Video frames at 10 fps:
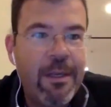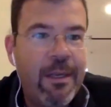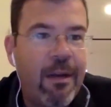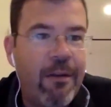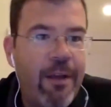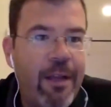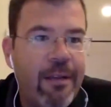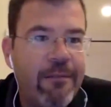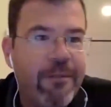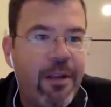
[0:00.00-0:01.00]
All right,
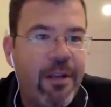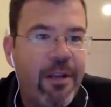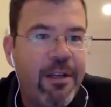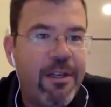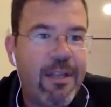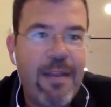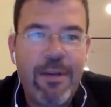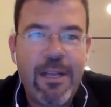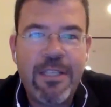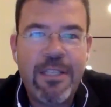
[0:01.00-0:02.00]
very good.
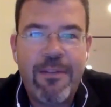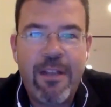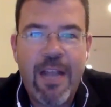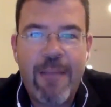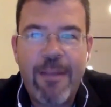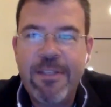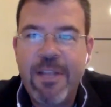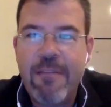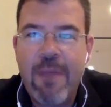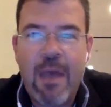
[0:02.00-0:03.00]
Anybody else have any comments
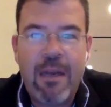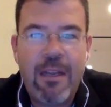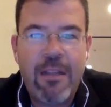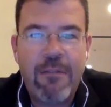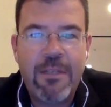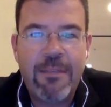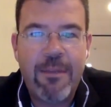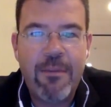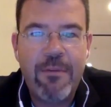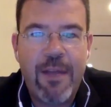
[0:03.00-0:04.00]
on modeling? Otherwise, I'm going
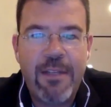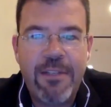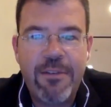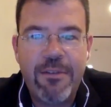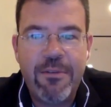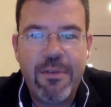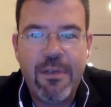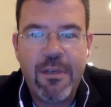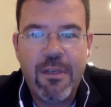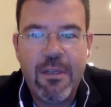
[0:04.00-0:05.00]
to move on to
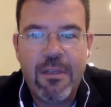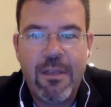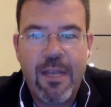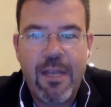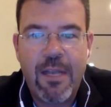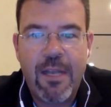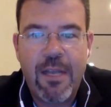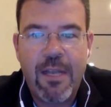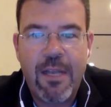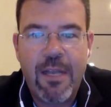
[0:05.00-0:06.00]
the next one,
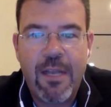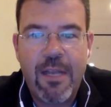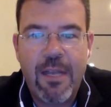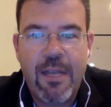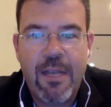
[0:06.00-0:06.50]
which is sort of